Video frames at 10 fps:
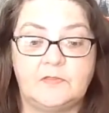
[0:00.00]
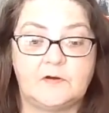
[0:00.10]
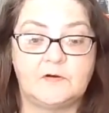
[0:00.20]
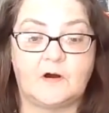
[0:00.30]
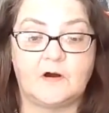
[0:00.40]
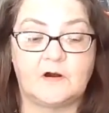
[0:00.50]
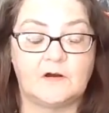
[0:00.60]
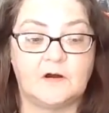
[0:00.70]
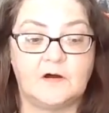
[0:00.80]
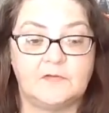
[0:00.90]
There
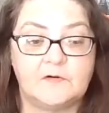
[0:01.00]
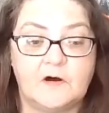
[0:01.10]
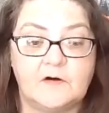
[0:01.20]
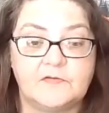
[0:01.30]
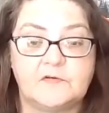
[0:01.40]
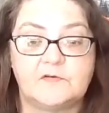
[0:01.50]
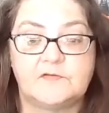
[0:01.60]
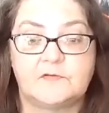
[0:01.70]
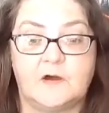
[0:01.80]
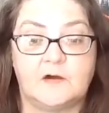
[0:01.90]
are other
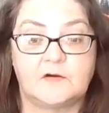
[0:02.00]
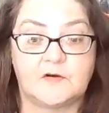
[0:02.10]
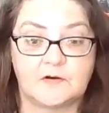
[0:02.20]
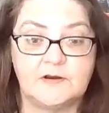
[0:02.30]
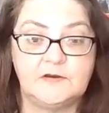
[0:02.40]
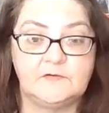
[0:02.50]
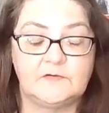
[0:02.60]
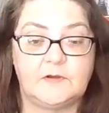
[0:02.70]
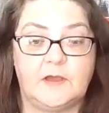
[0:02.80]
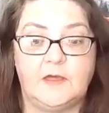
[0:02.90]
authors current,
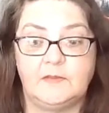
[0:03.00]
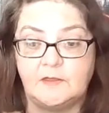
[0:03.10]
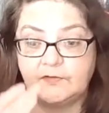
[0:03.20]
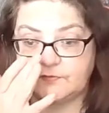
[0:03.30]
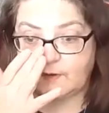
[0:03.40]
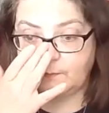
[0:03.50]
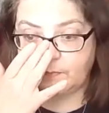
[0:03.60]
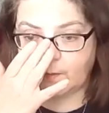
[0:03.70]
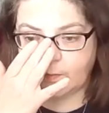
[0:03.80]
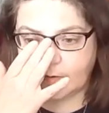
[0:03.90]
and then
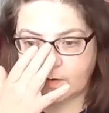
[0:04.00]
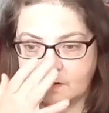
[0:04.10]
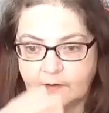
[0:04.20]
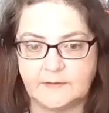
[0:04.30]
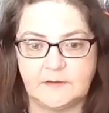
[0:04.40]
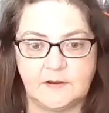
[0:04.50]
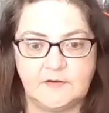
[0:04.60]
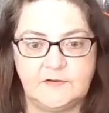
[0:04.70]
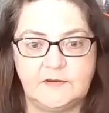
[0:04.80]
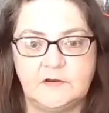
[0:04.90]
some that were in the
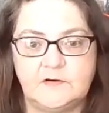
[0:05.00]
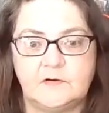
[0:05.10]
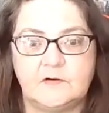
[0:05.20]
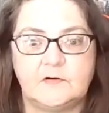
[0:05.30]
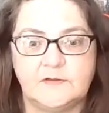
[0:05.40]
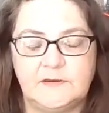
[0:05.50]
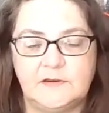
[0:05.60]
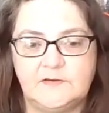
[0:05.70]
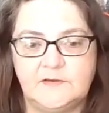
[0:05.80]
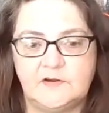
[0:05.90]
early
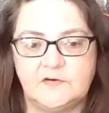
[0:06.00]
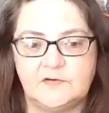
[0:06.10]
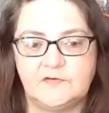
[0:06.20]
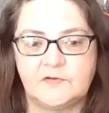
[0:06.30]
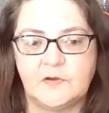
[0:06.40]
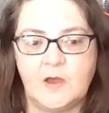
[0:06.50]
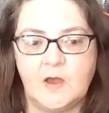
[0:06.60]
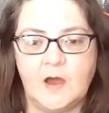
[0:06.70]
1900s.